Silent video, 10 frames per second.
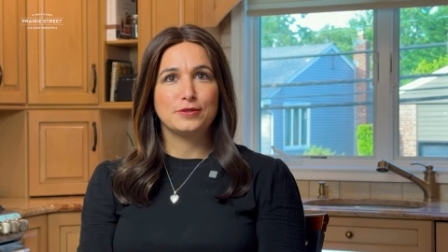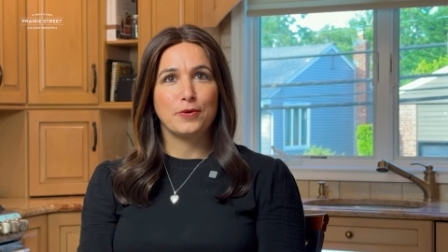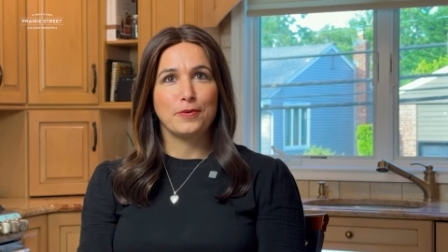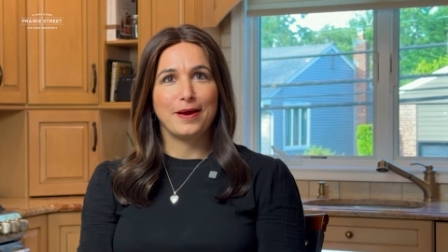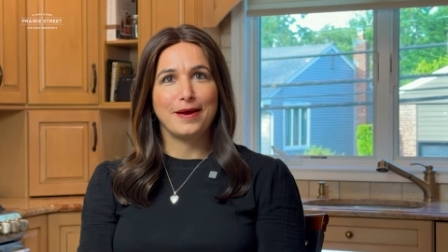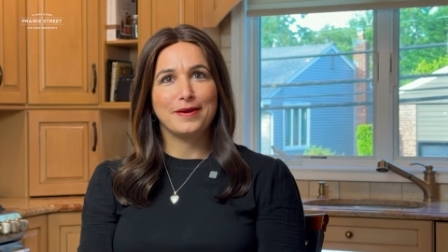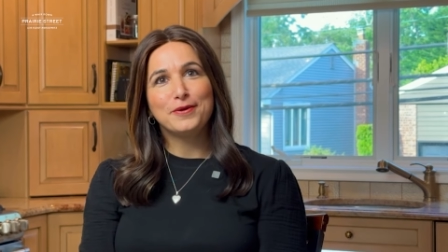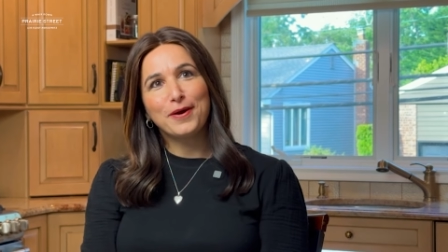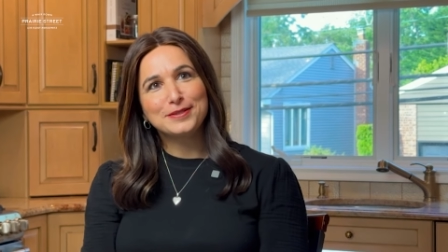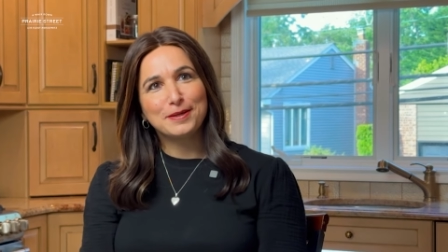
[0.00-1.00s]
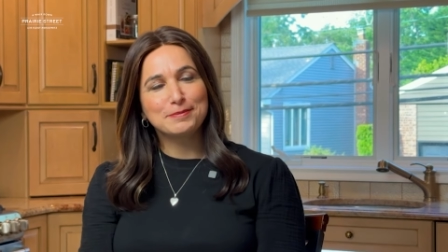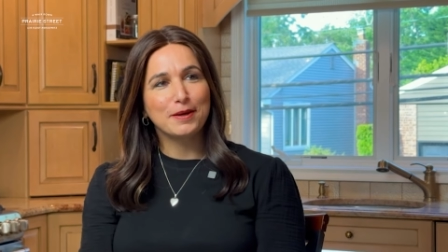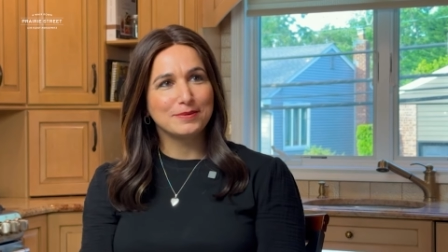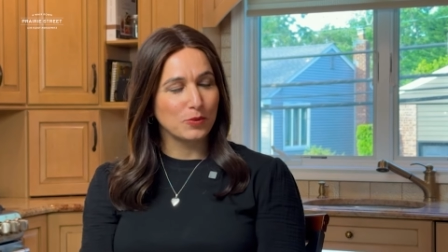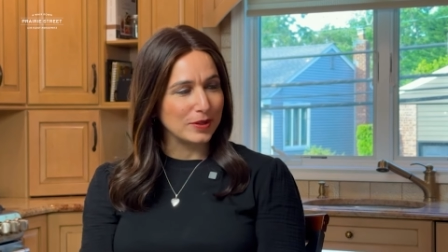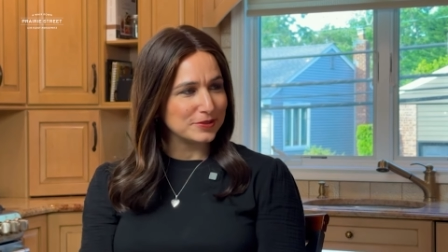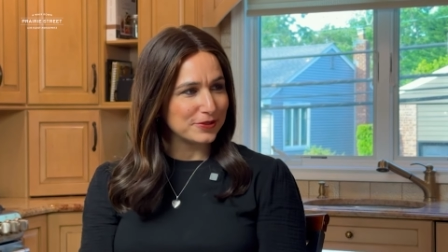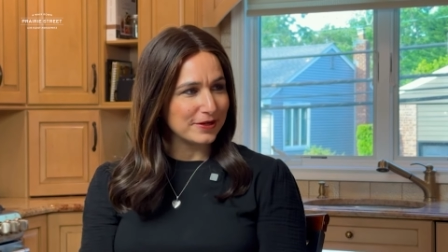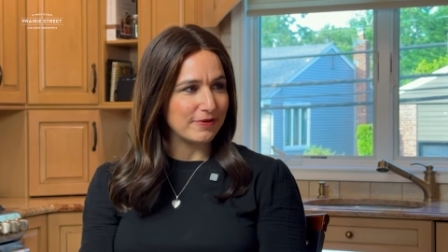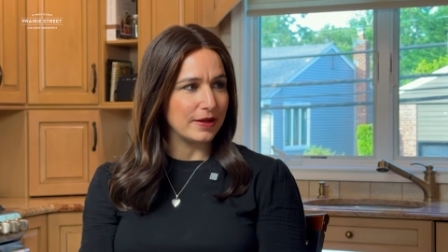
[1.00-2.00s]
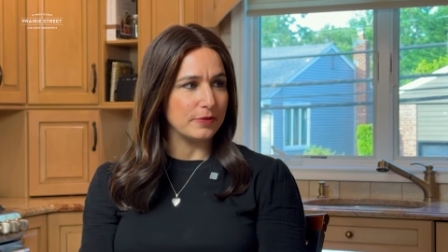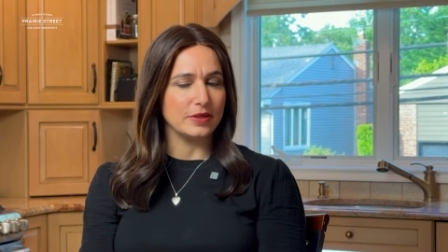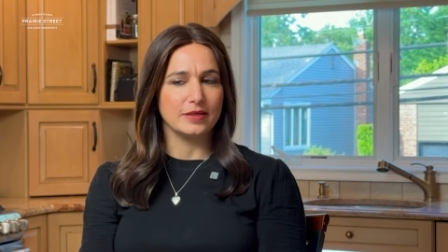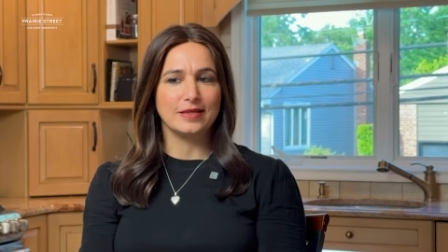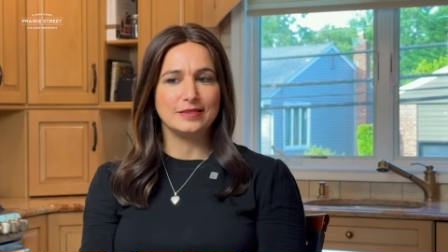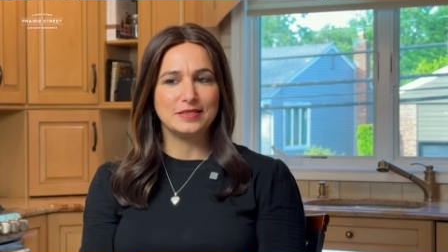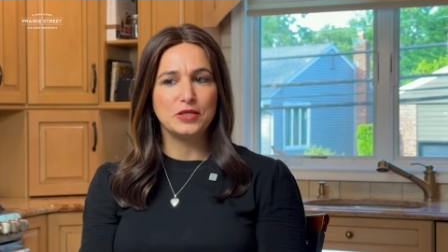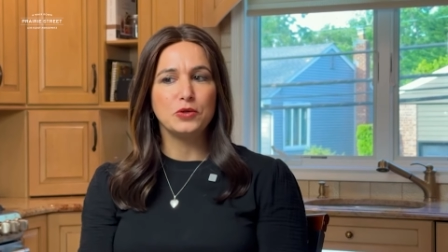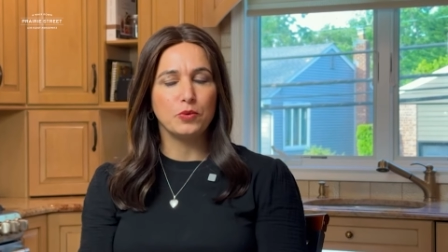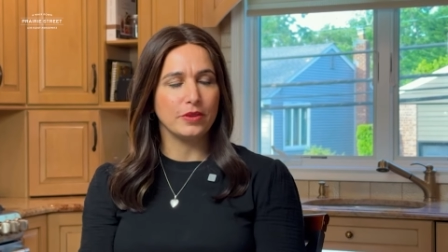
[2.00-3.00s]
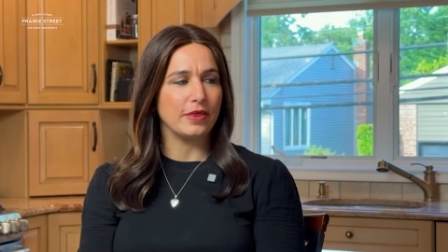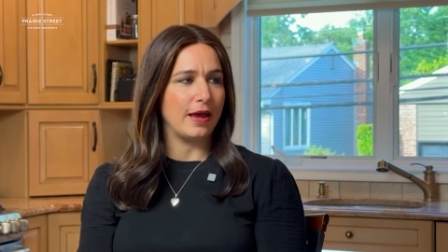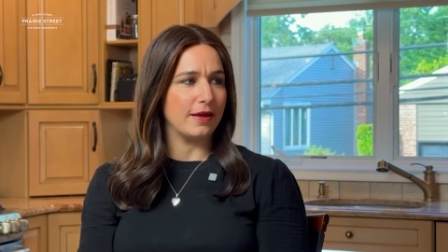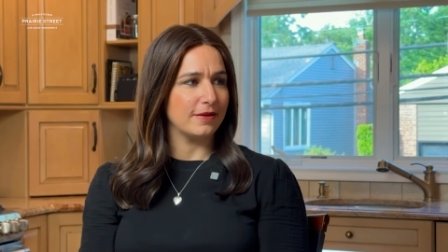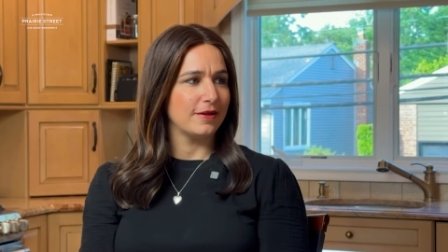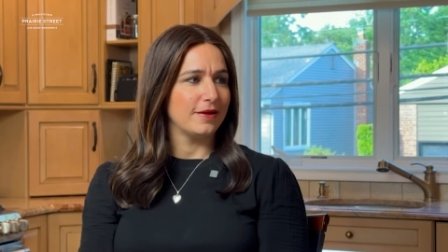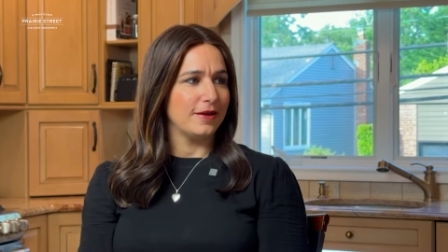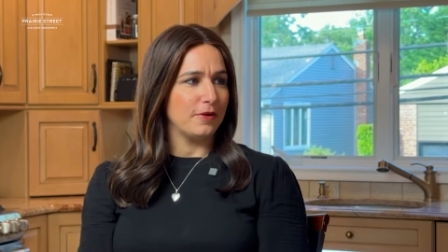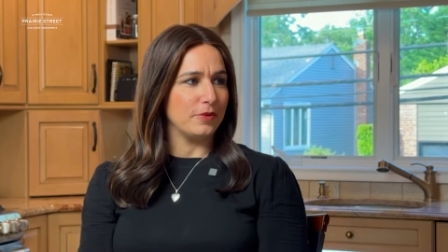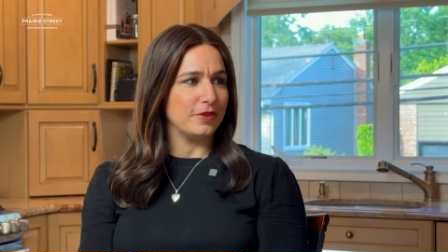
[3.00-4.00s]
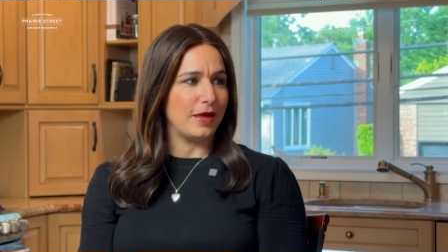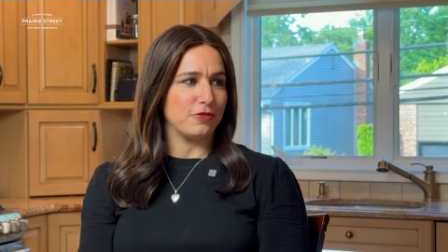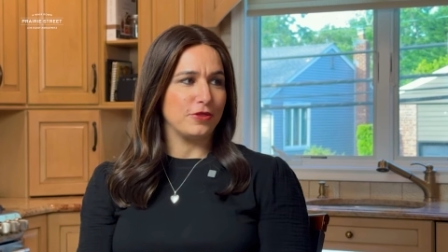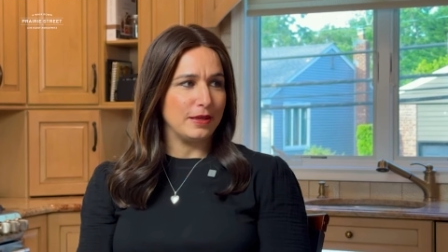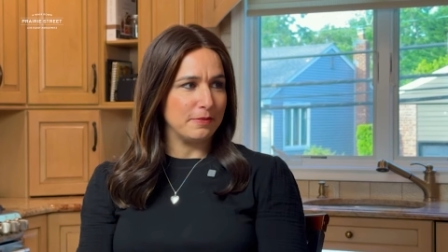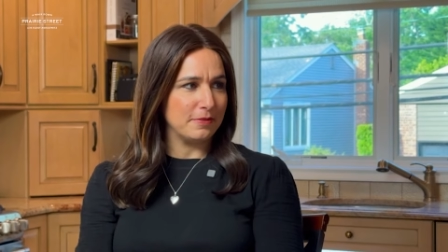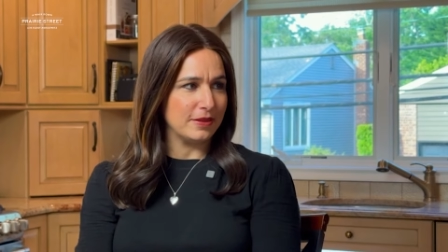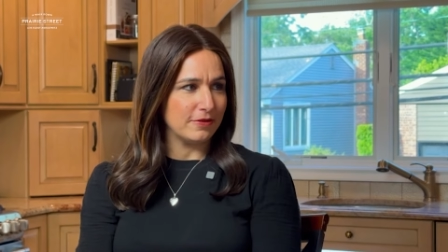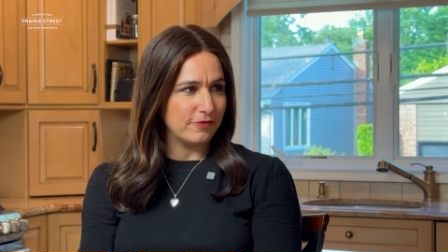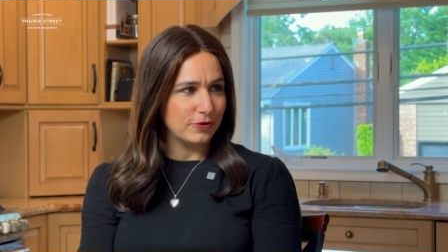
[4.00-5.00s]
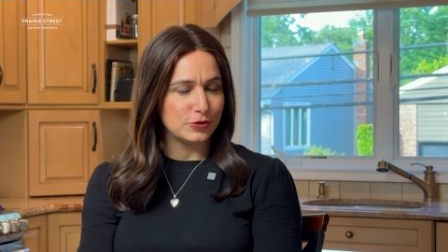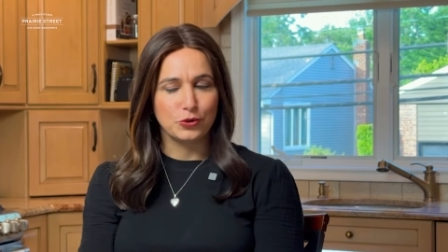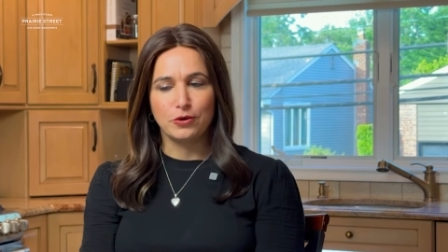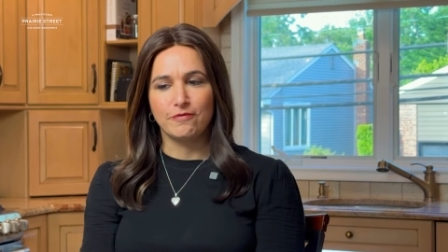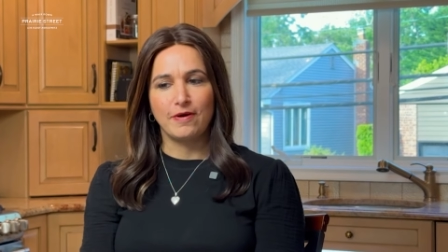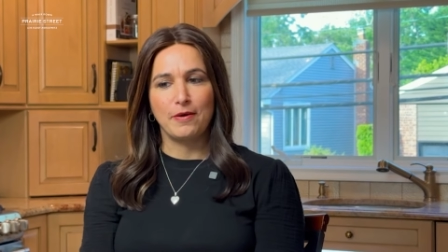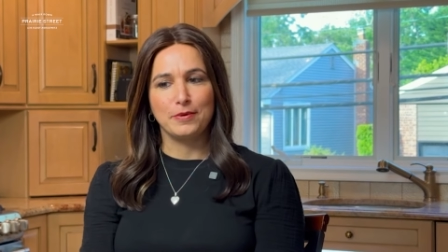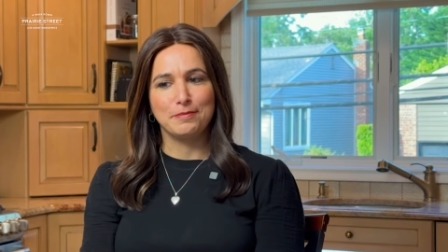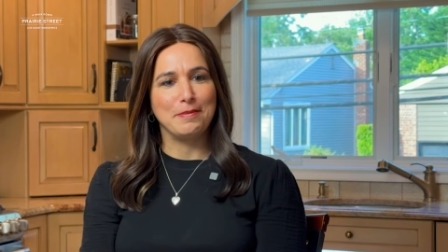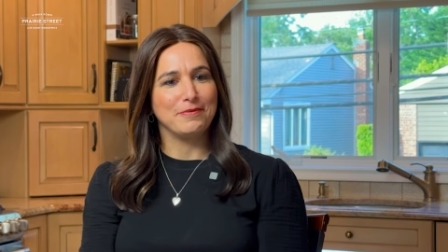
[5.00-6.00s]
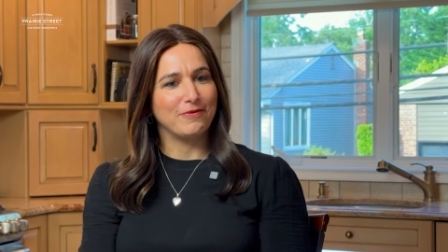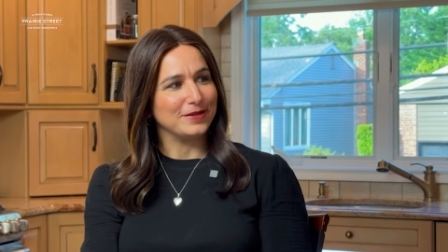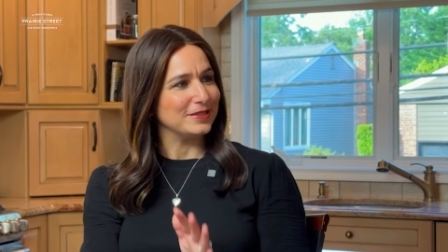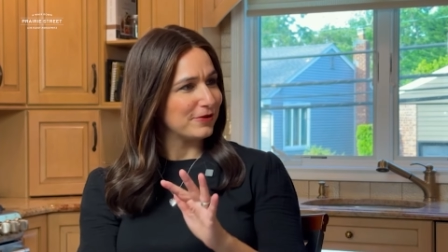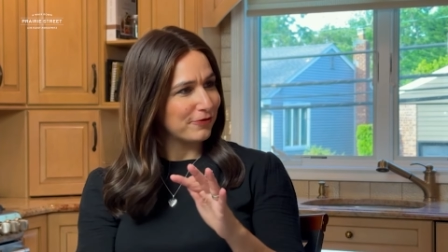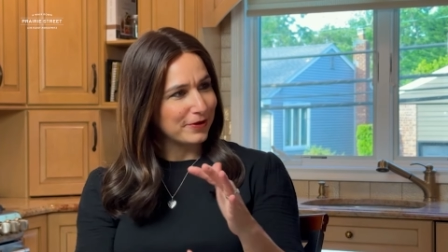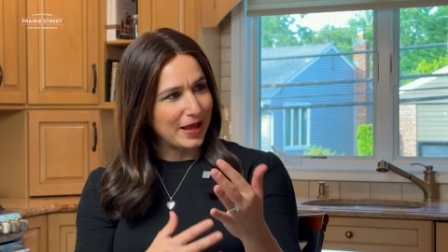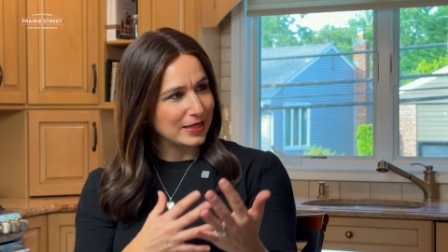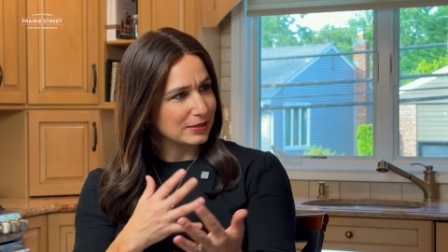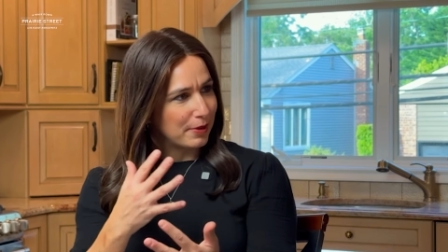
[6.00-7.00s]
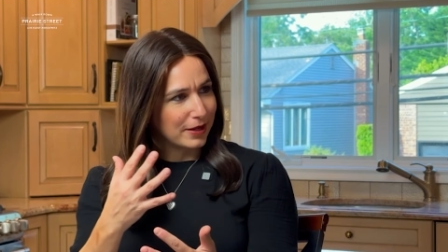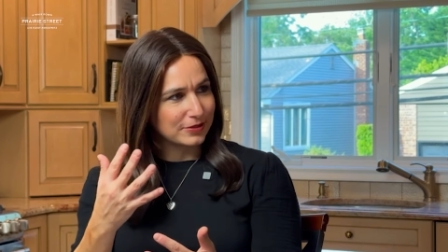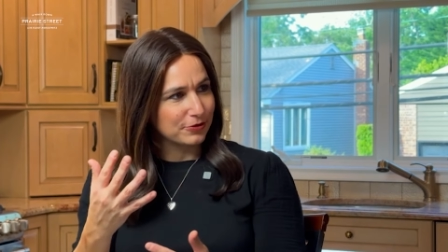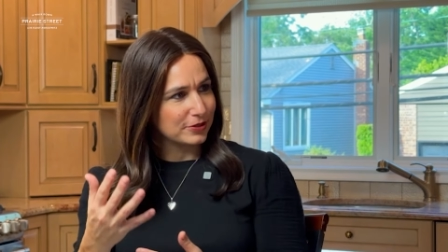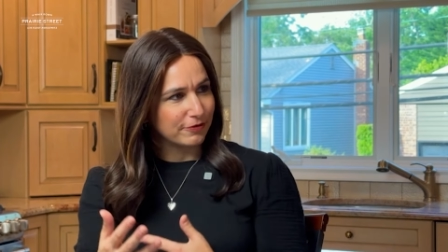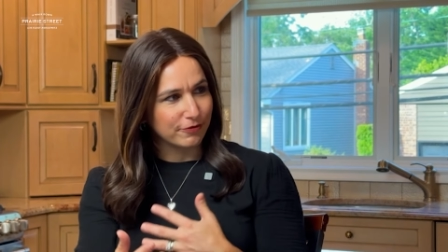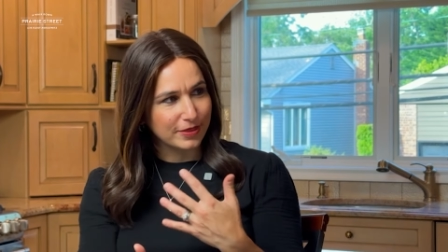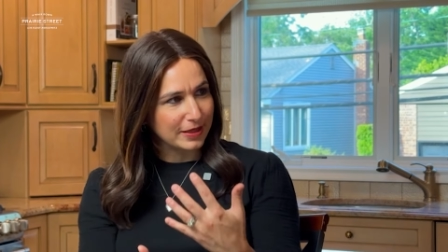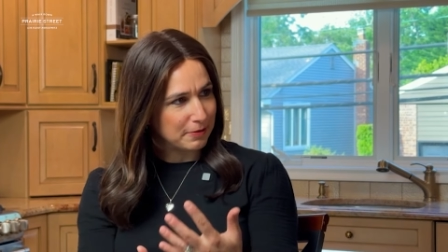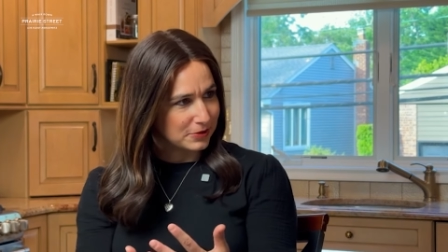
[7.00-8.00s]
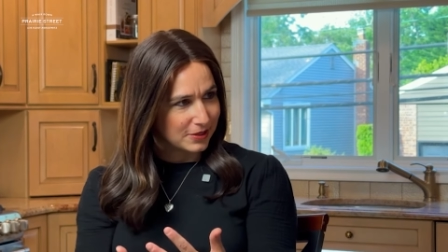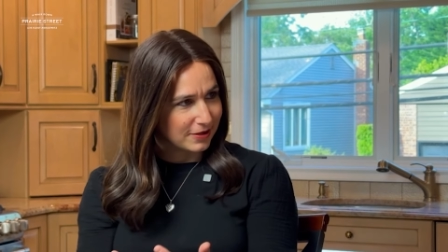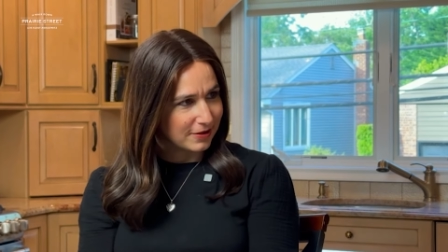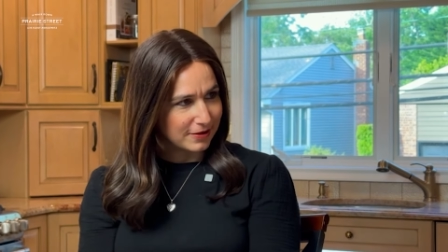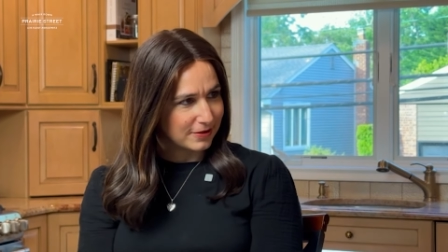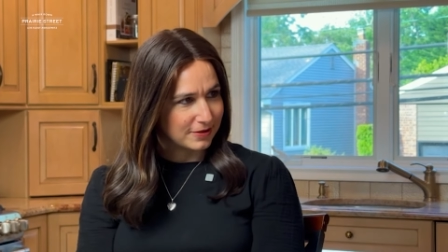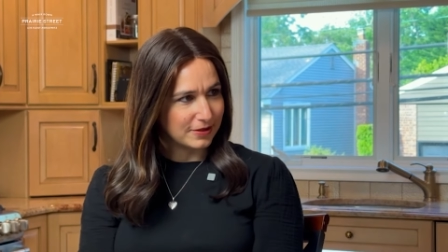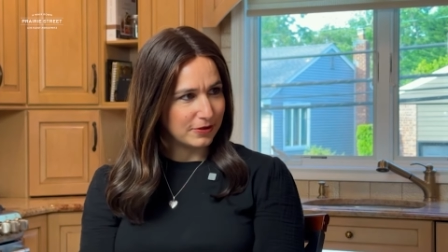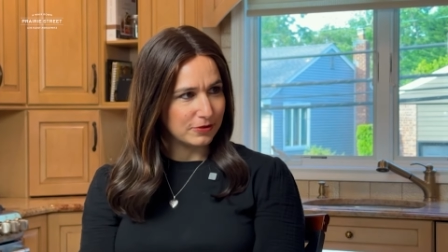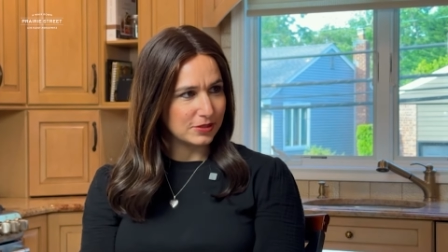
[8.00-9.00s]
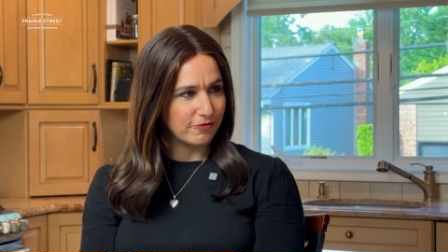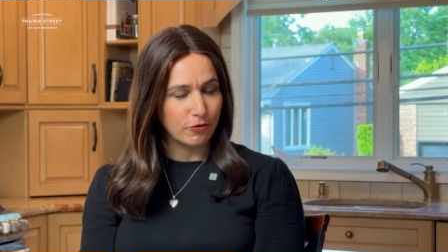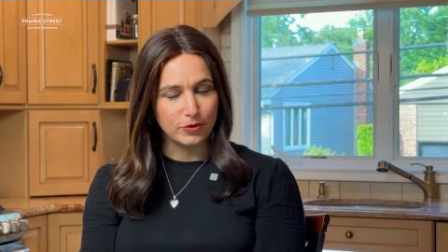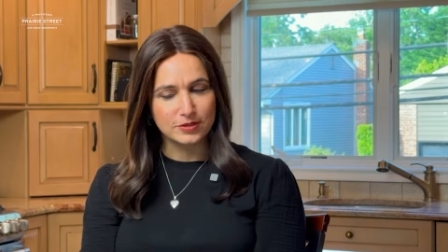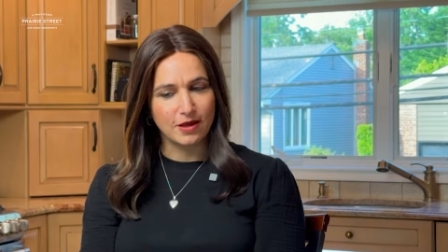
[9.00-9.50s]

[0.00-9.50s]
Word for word: so, you know, I sometimes wonder if I would continue with that with that theme in the future or if I would maybe find a different aspect or a different theme to, you know, to focus